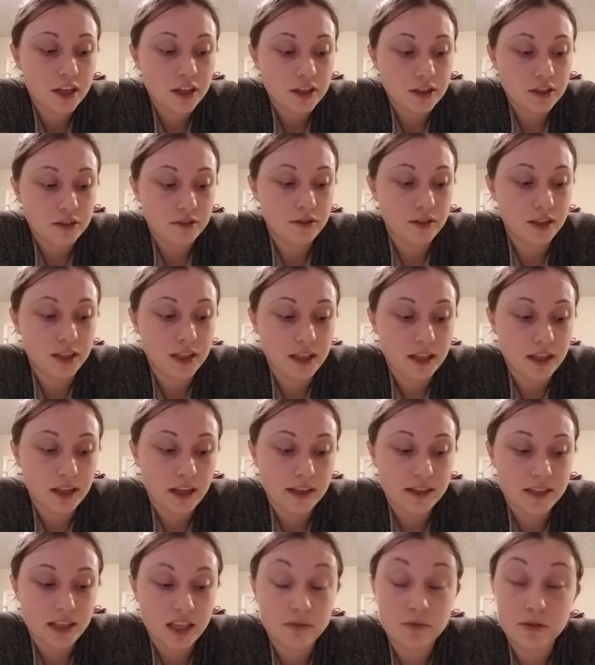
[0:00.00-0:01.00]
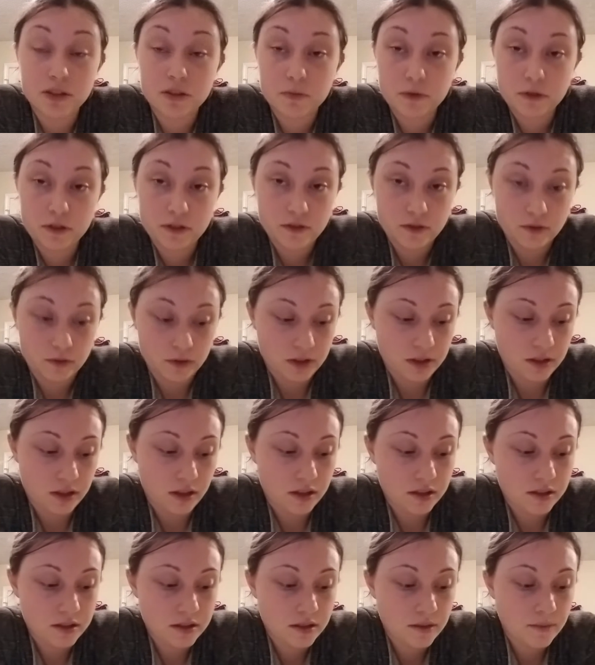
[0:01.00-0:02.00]
you need a tablespoon of soy
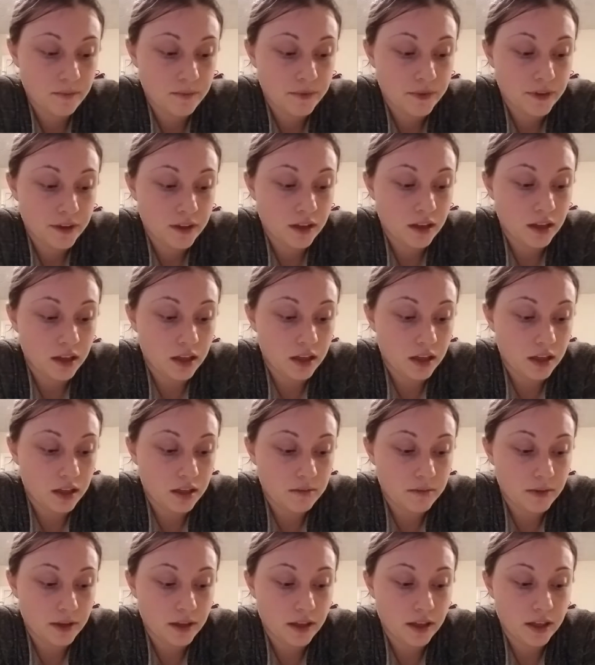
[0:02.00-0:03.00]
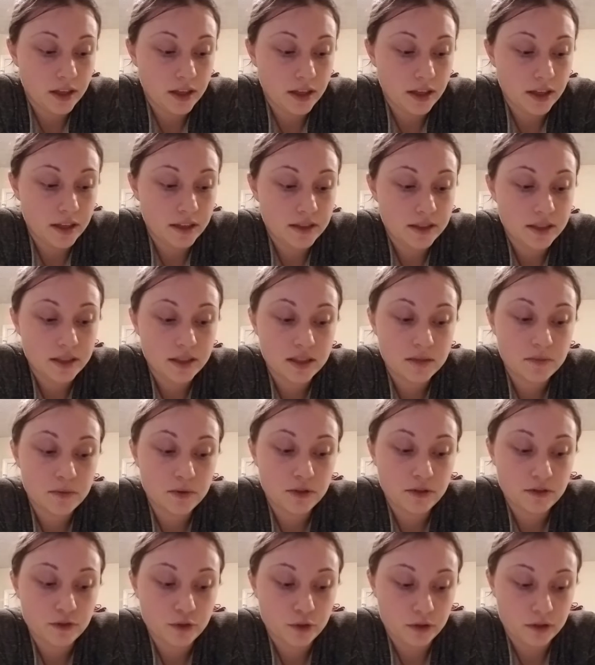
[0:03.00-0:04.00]
sauce, a
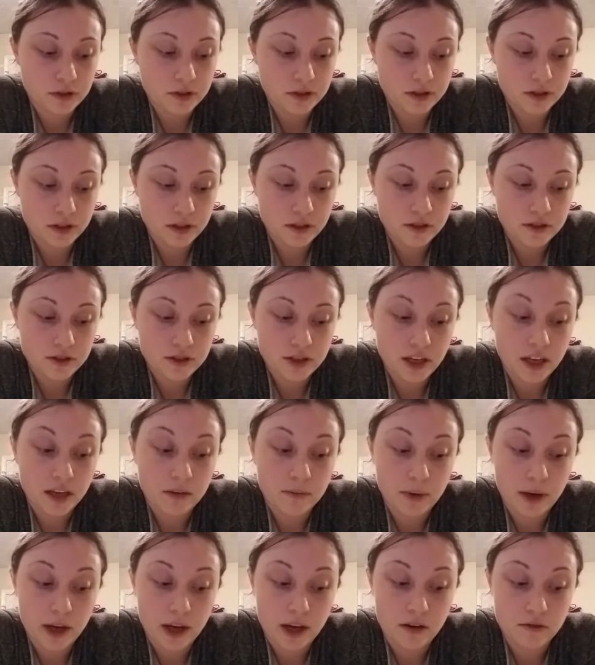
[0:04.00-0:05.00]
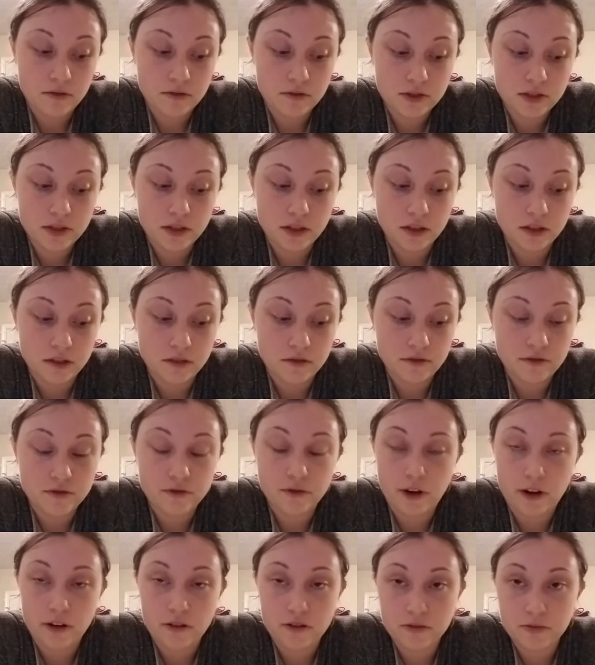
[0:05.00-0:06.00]
teaspoon of cornstarch, a pound of
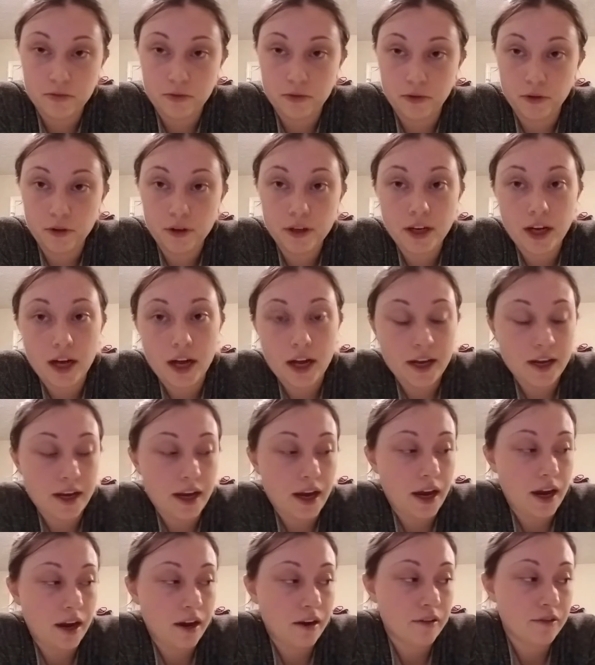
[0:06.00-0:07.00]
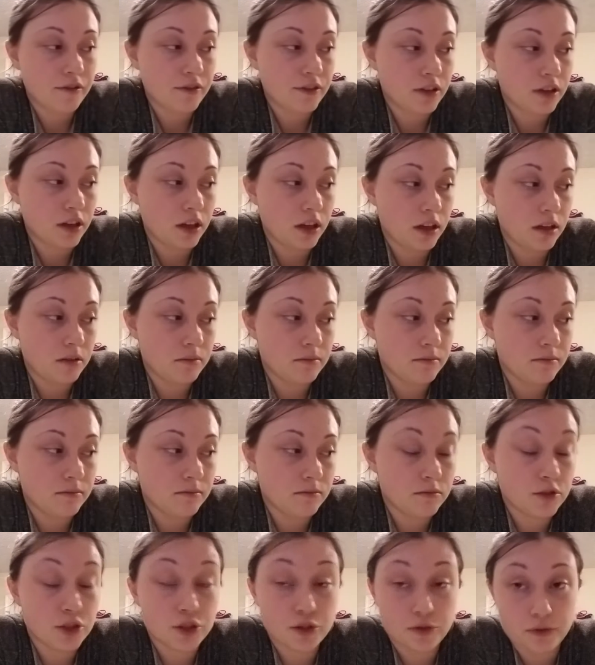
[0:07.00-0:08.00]
ground pork. I have
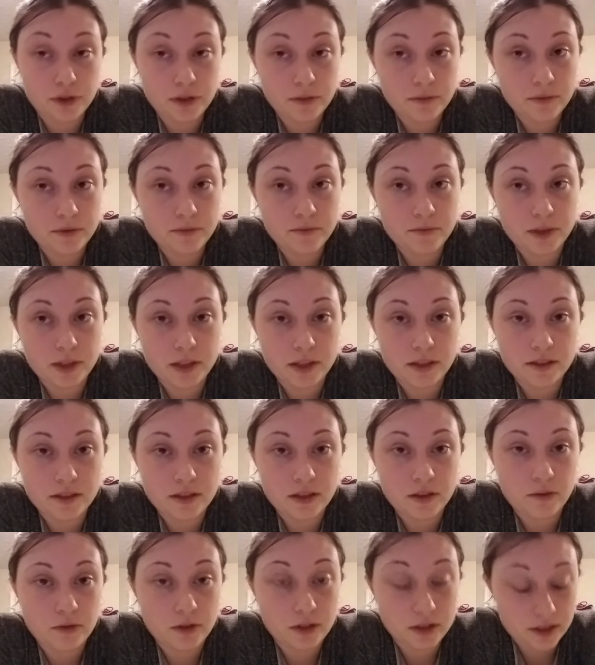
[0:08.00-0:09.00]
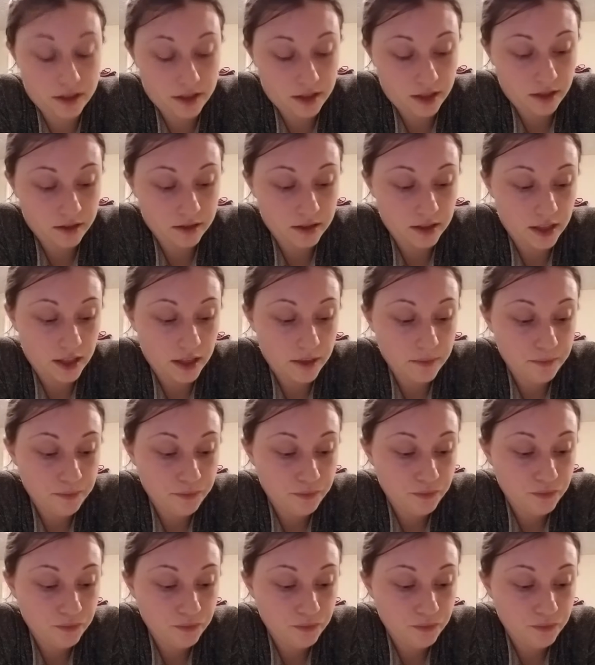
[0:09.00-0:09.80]
shrimp because they were on sale today.